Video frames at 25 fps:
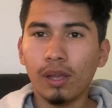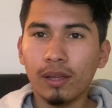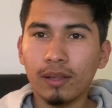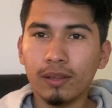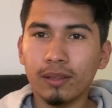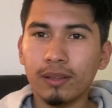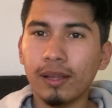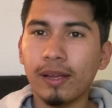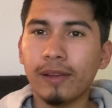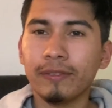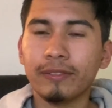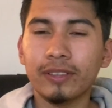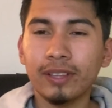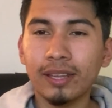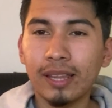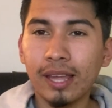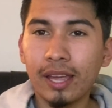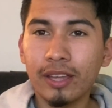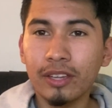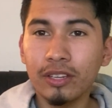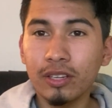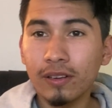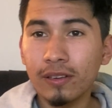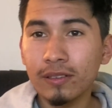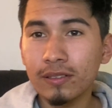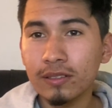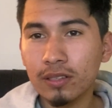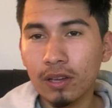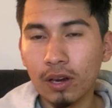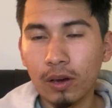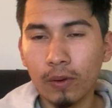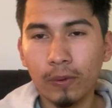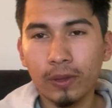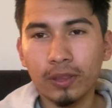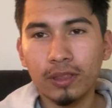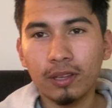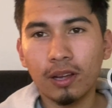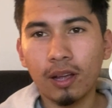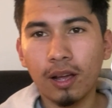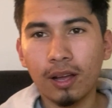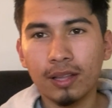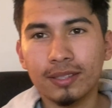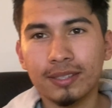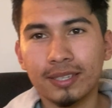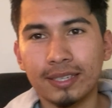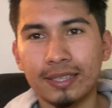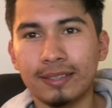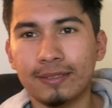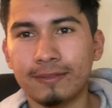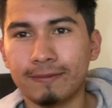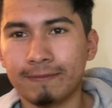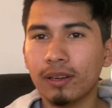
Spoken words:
And after that, you can start with the content.